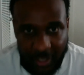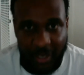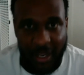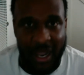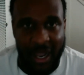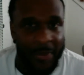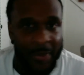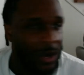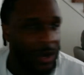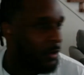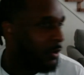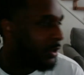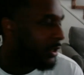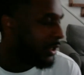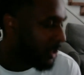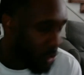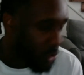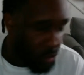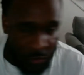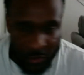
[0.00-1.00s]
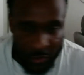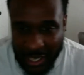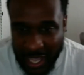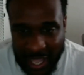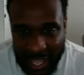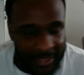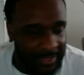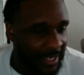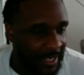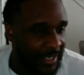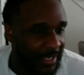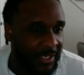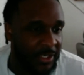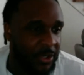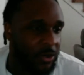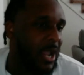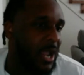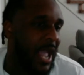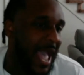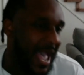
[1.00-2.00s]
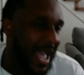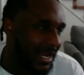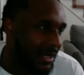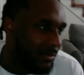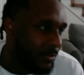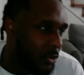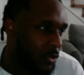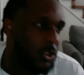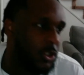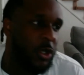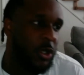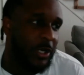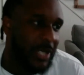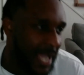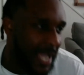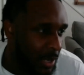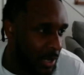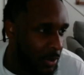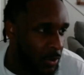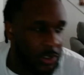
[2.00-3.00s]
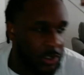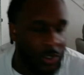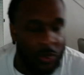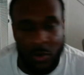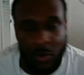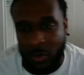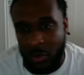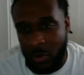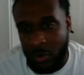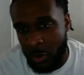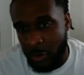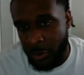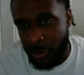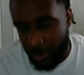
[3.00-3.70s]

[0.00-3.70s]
about you not letting your animals, your cattle, or your